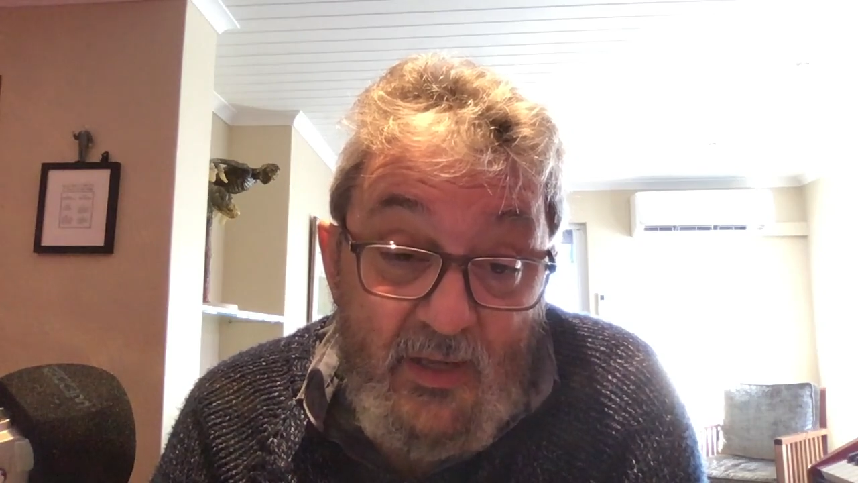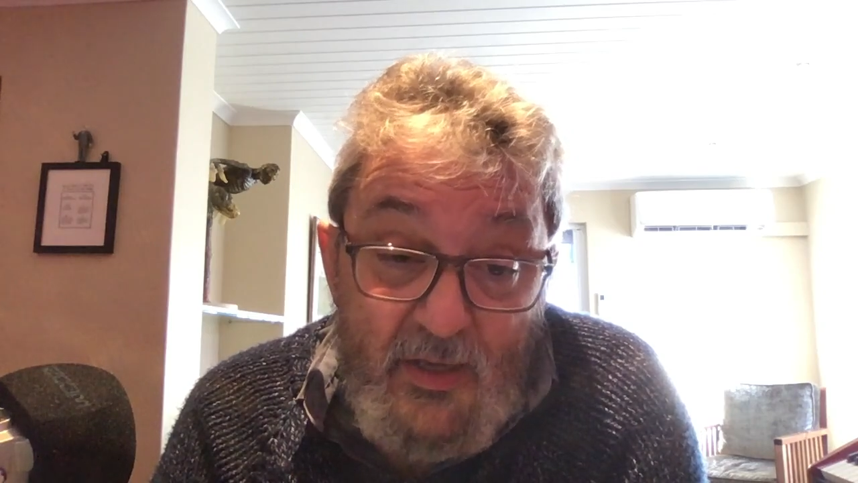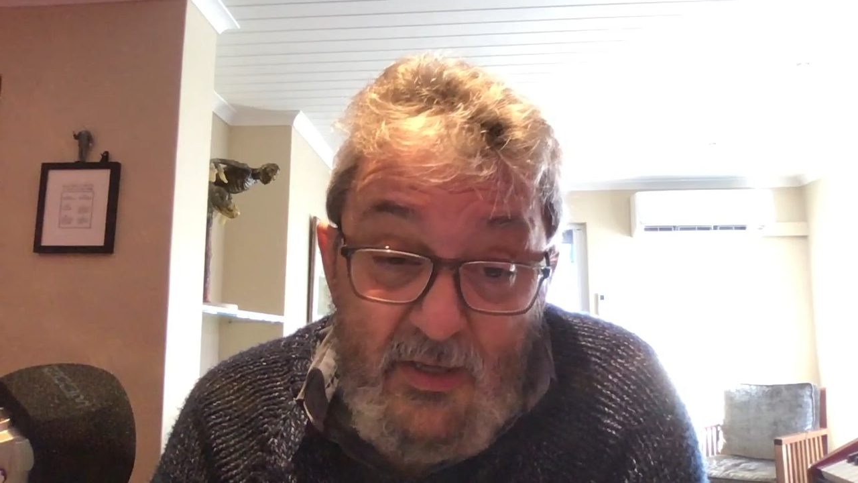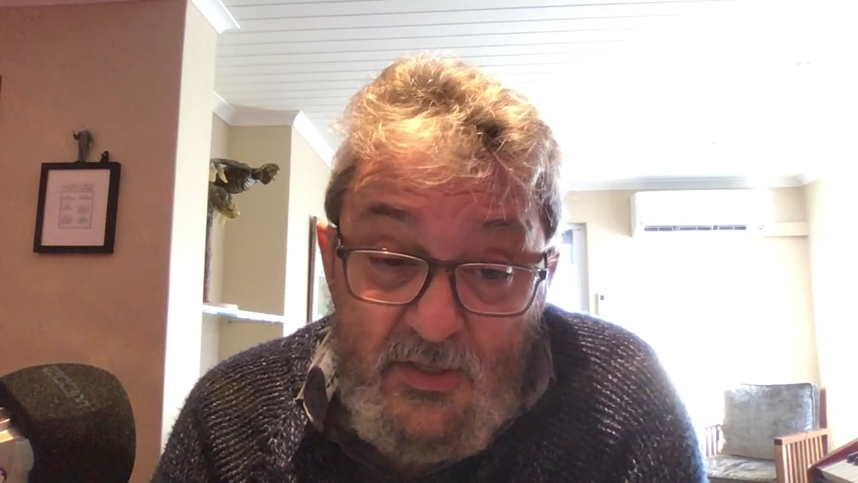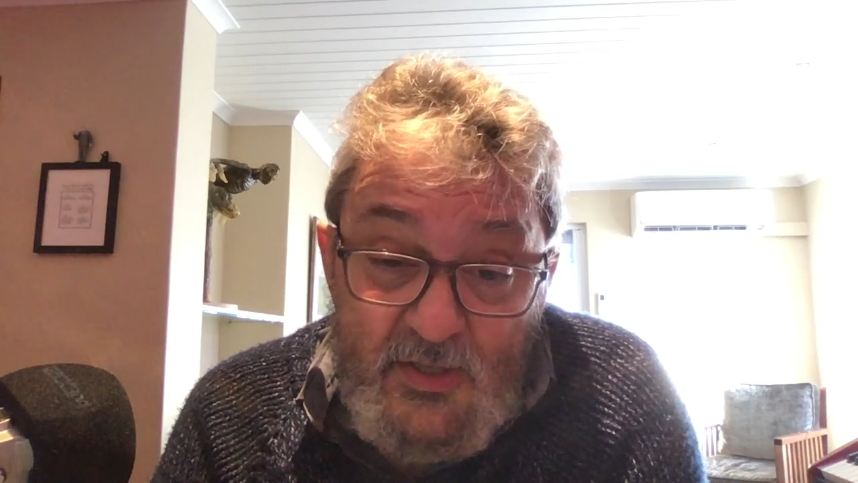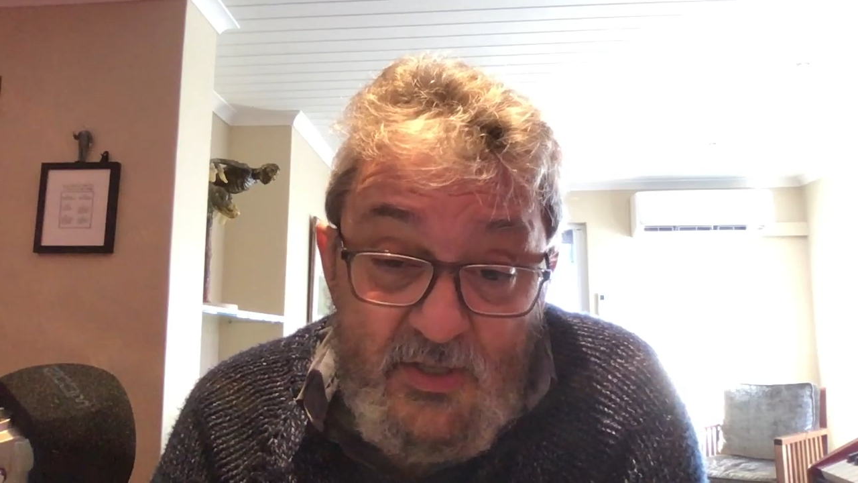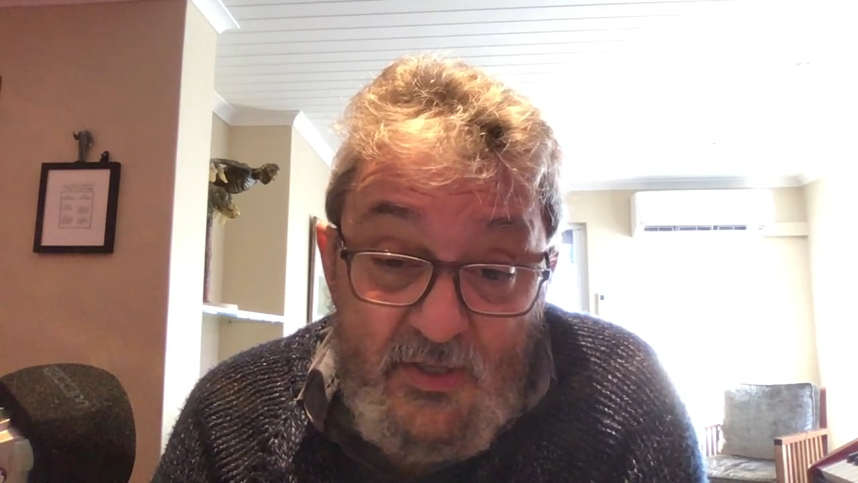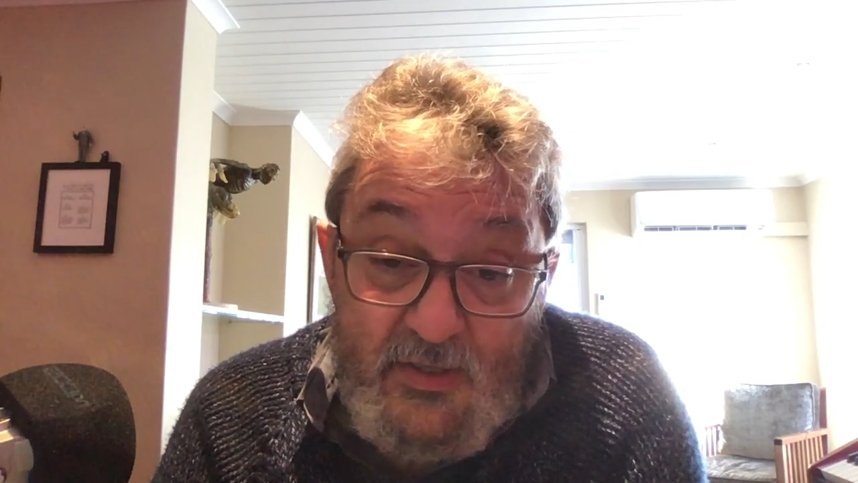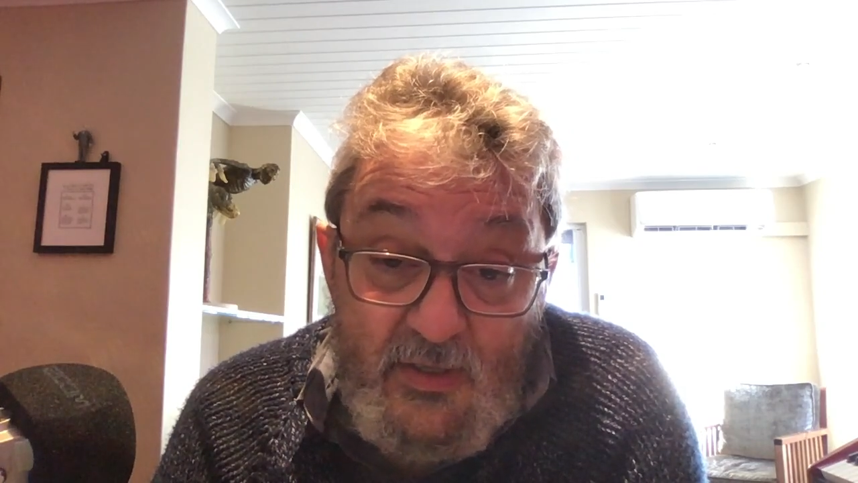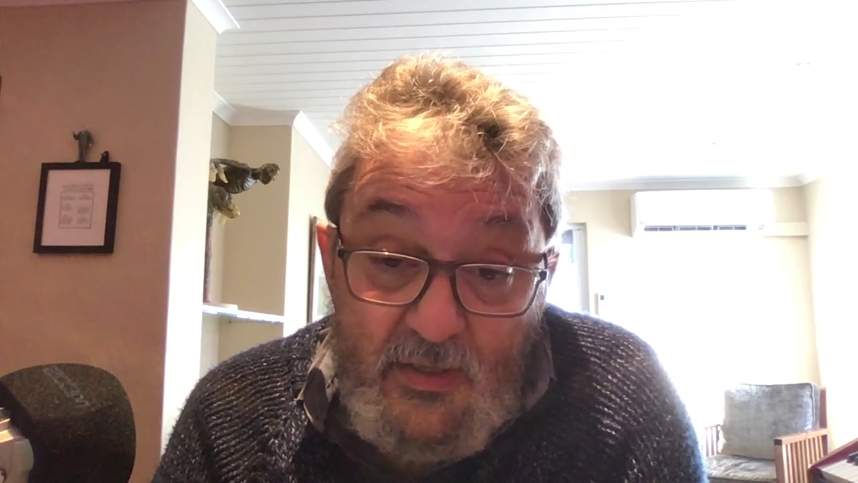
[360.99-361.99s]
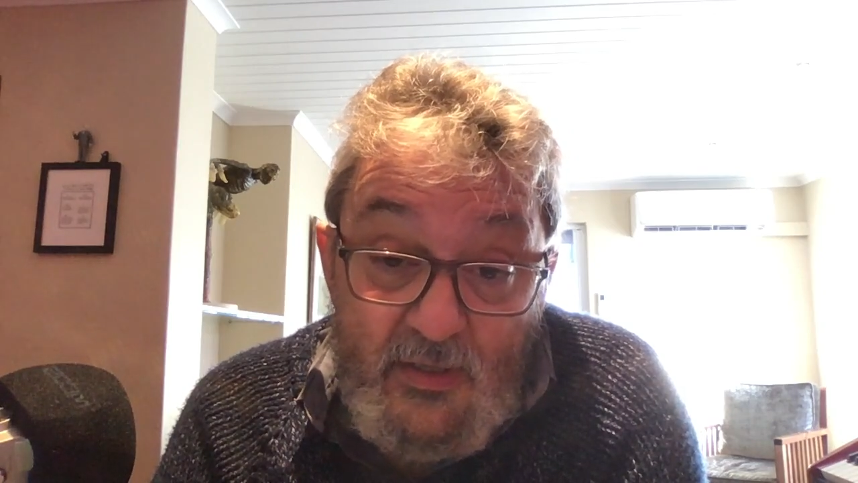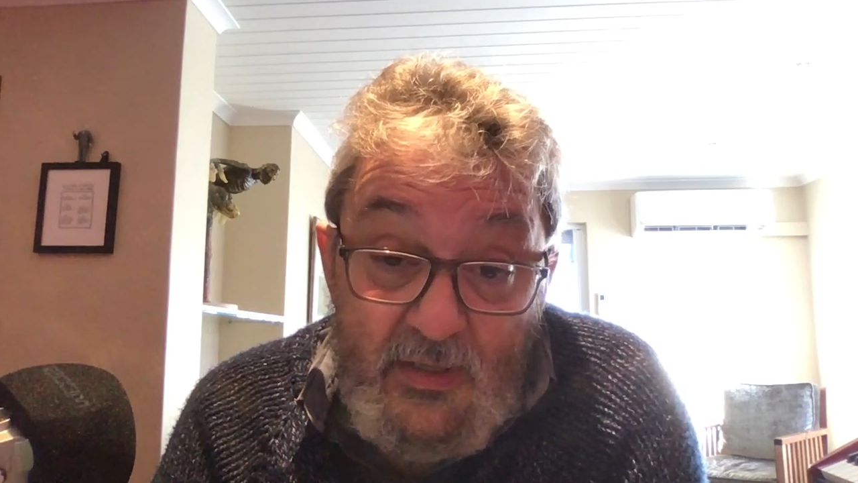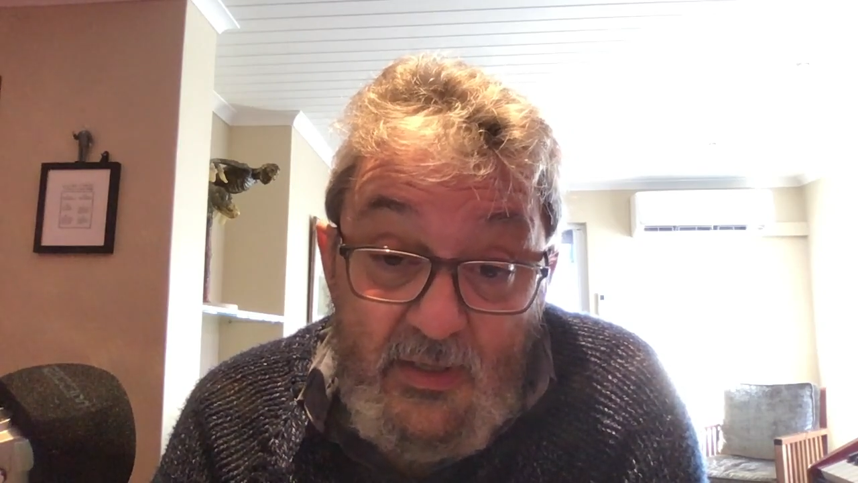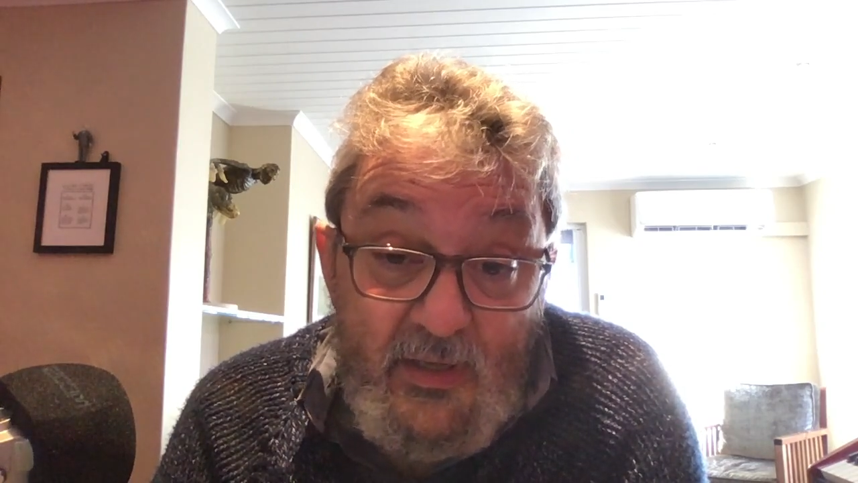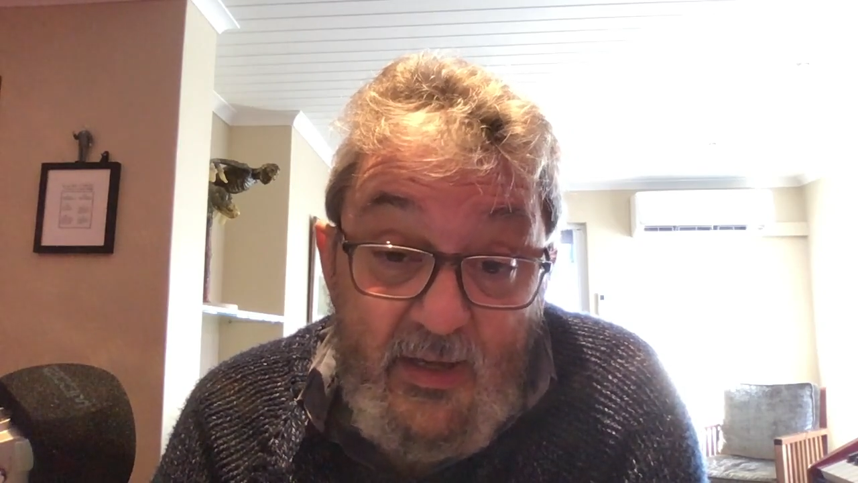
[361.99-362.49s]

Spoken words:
yes,